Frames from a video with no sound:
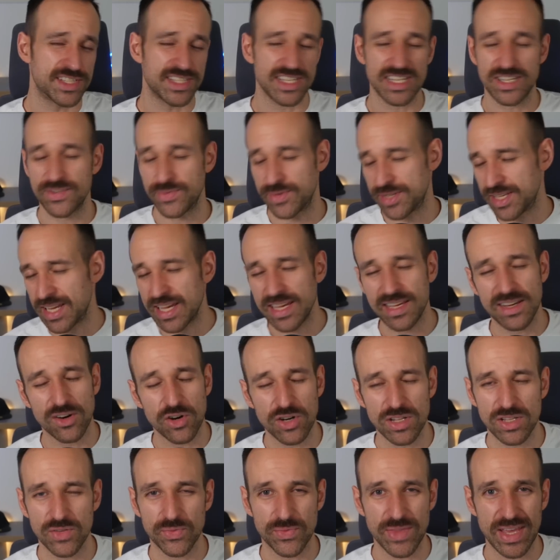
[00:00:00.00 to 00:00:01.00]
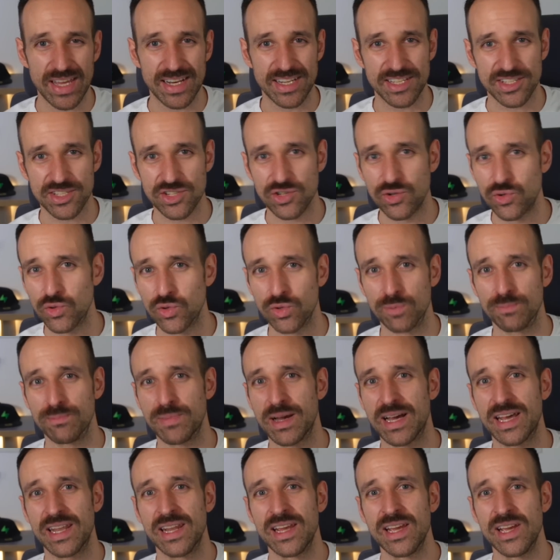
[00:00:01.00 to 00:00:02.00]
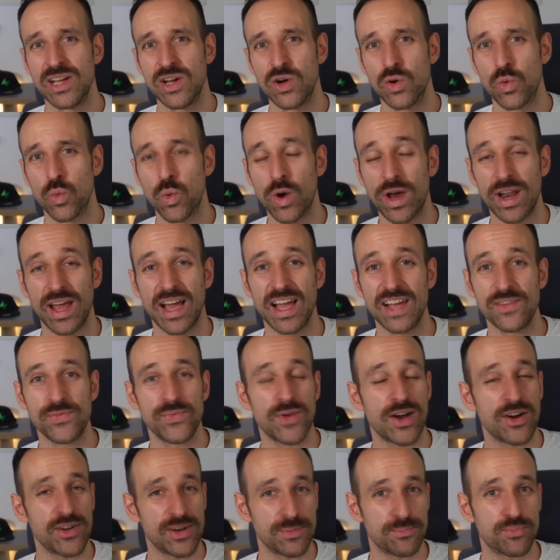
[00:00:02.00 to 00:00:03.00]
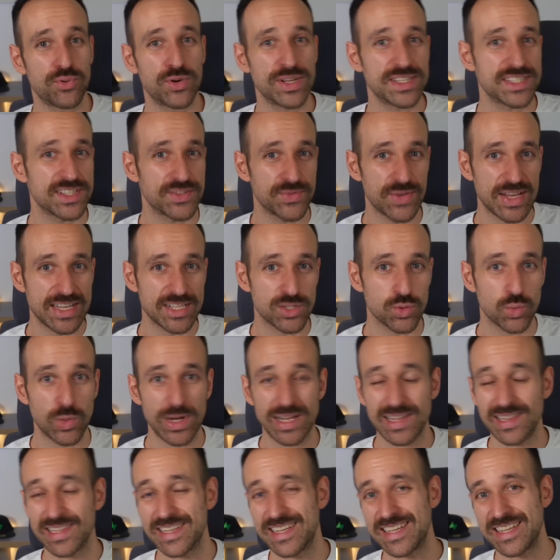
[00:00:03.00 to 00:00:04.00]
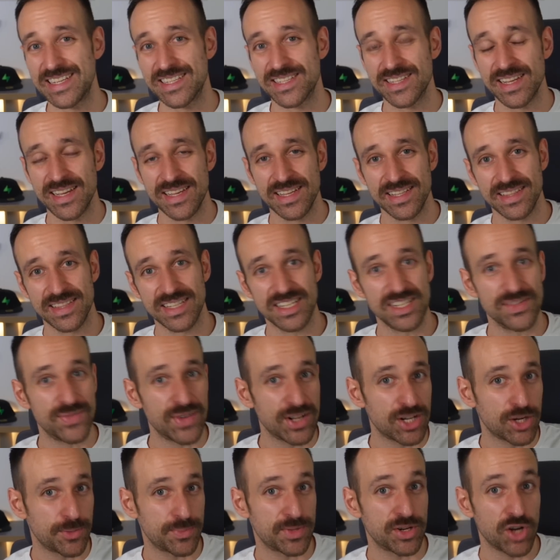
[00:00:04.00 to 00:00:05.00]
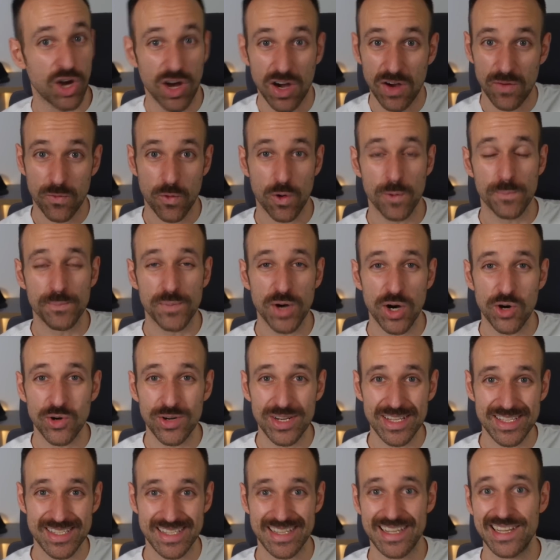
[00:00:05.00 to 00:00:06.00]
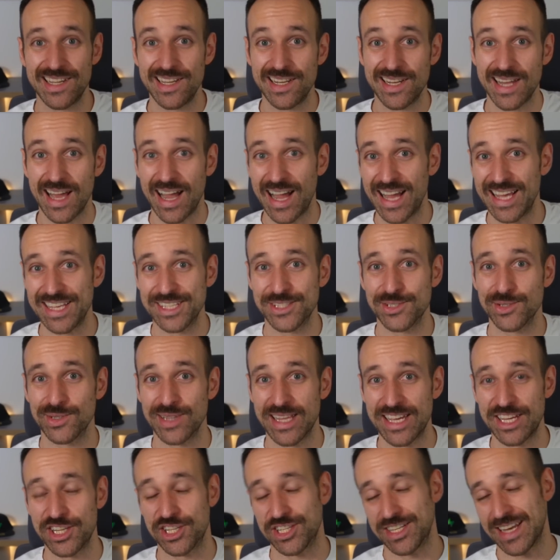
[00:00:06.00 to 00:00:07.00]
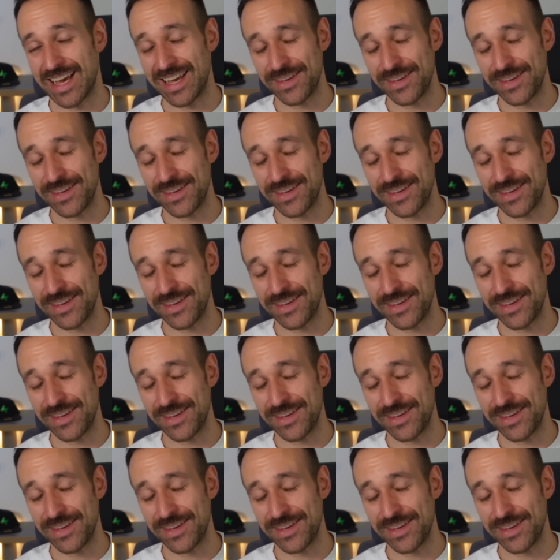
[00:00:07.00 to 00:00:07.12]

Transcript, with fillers: stuff and yeah all of that is cool but what I found impressive as well is the development of components in isolation.